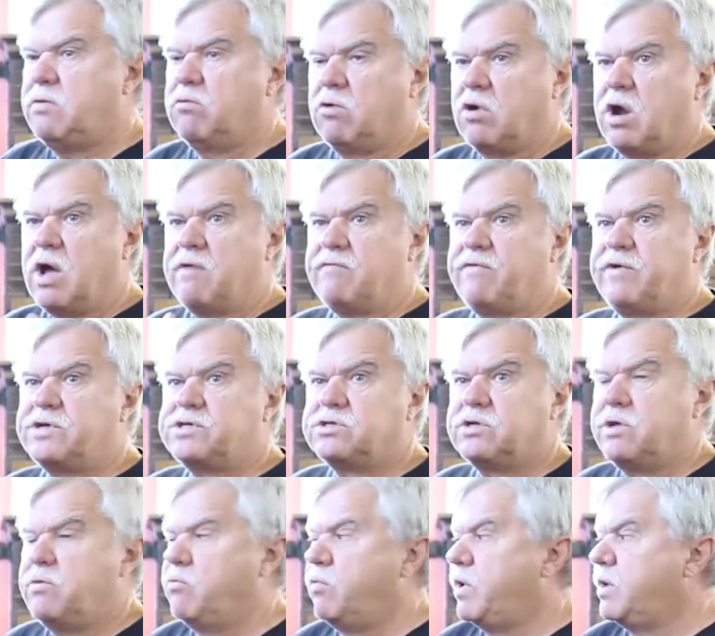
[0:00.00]
Chi, where I
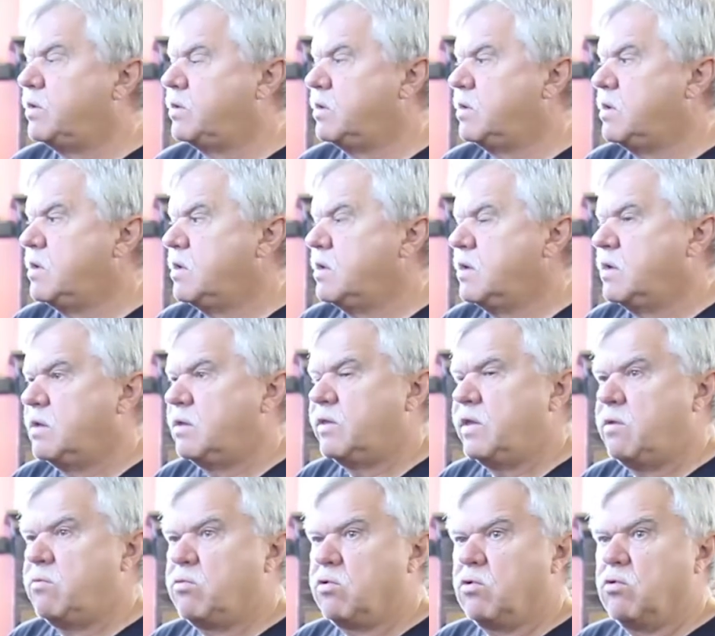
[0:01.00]
eventually went.
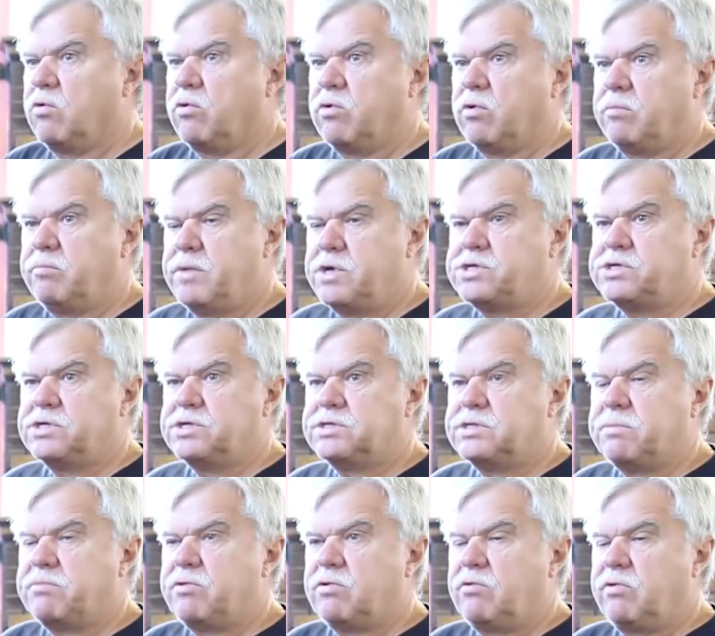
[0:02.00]
They were going on
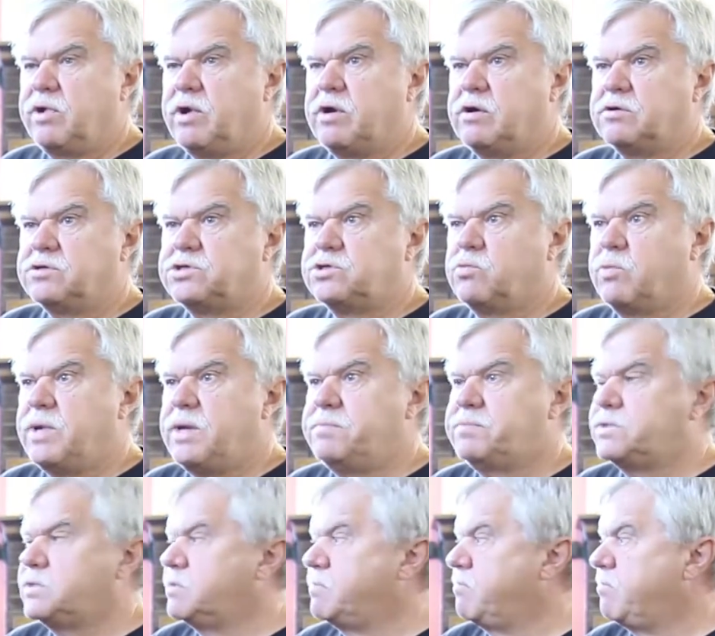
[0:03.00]
missions up through there and
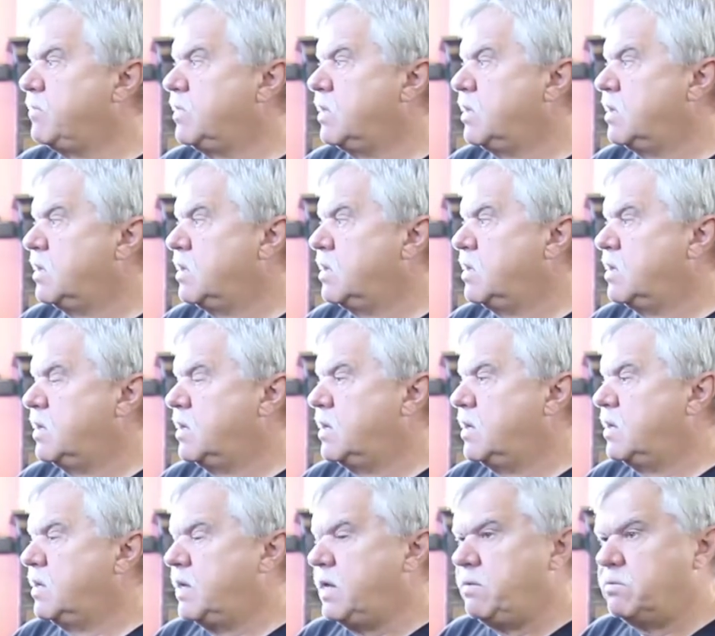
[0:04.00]
sweeps.
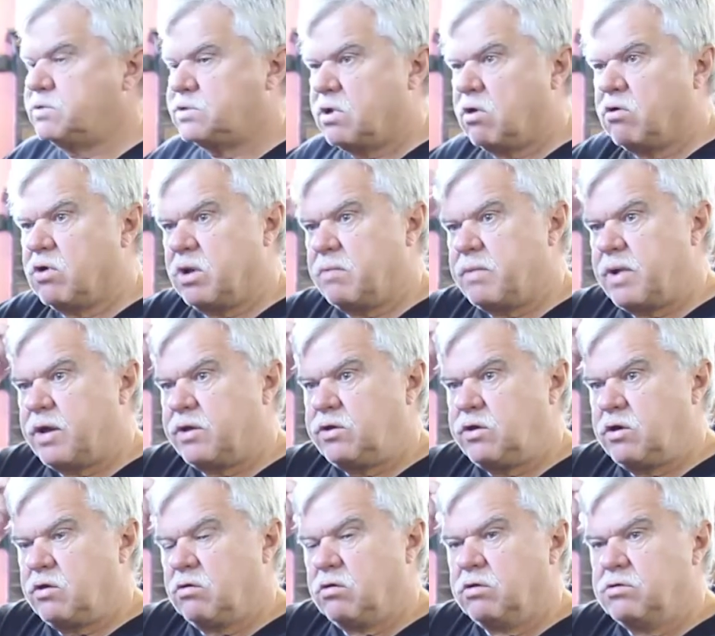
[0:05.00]
And he was talking
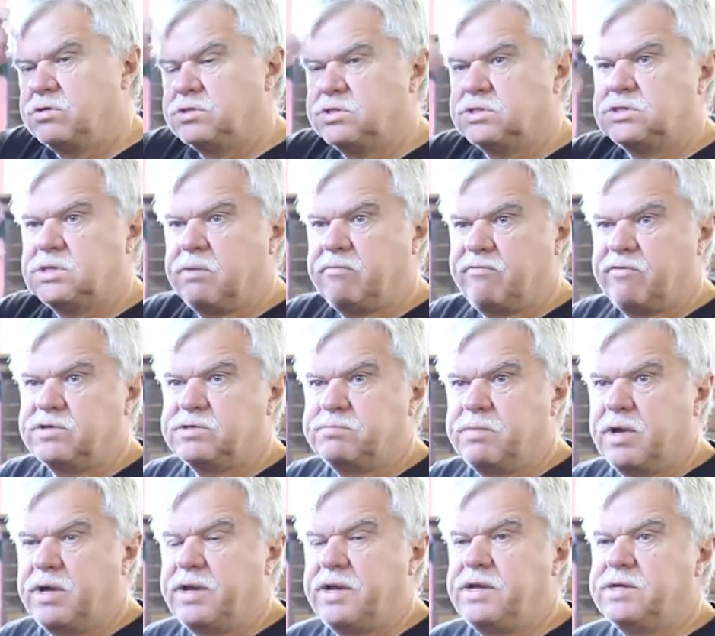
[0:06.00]
about, you know, losing some of
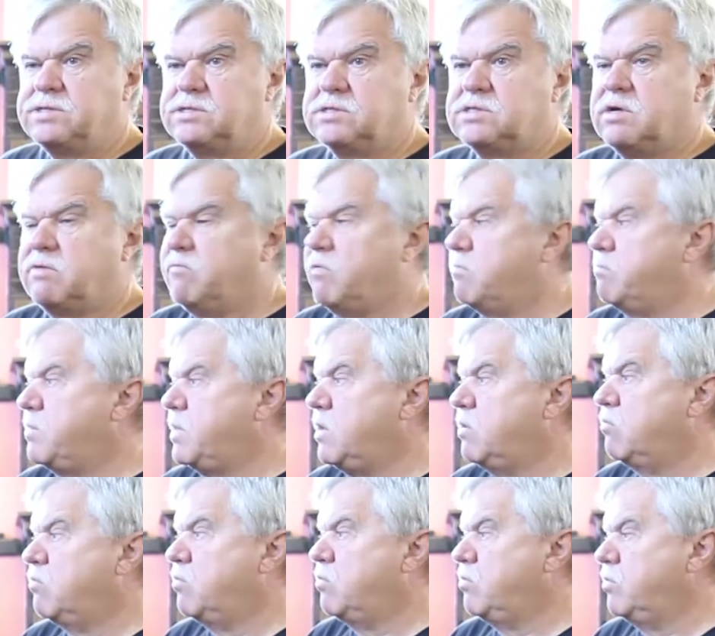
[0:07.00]
his buddies and some of
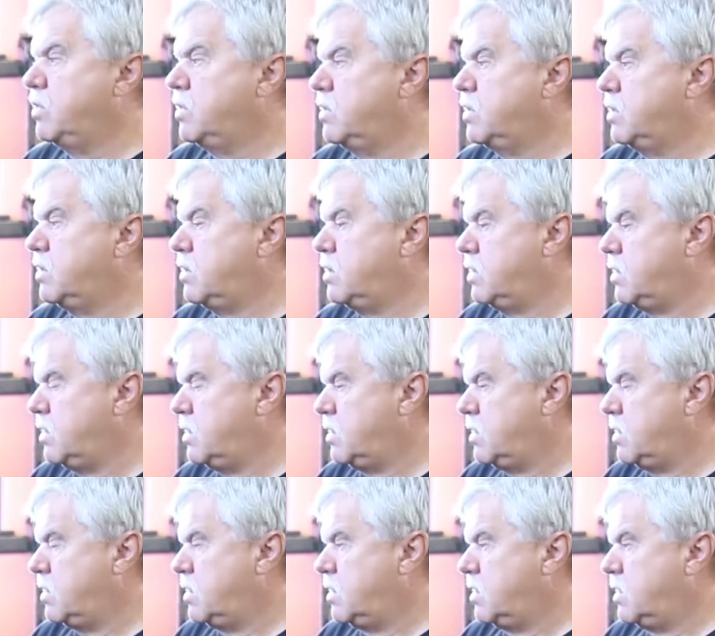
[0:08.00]
them being wounded
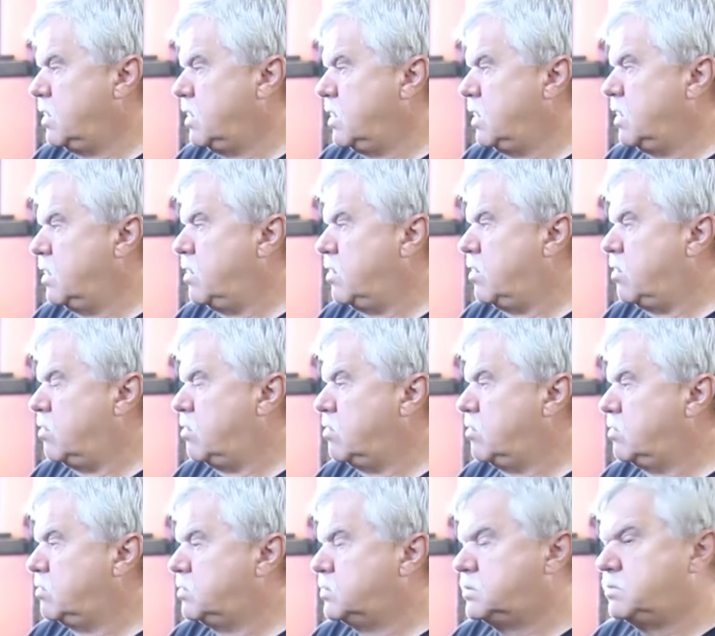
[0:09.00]
and
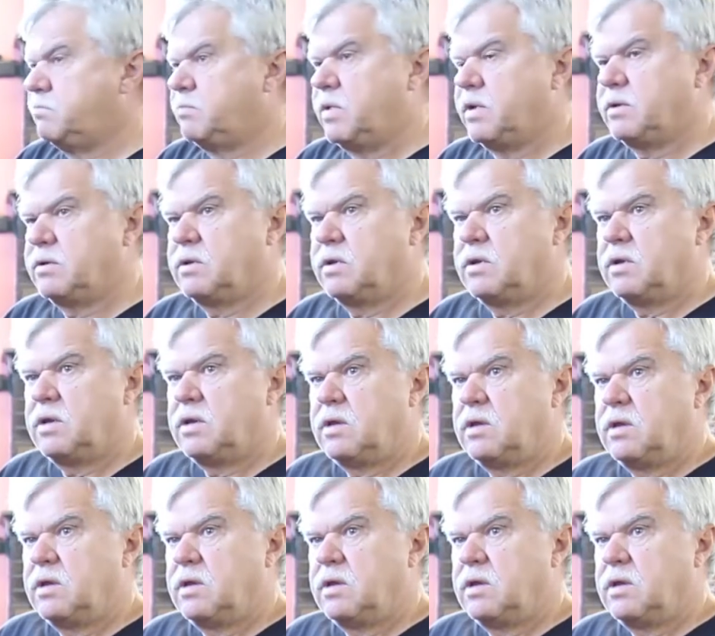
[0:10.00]
all. But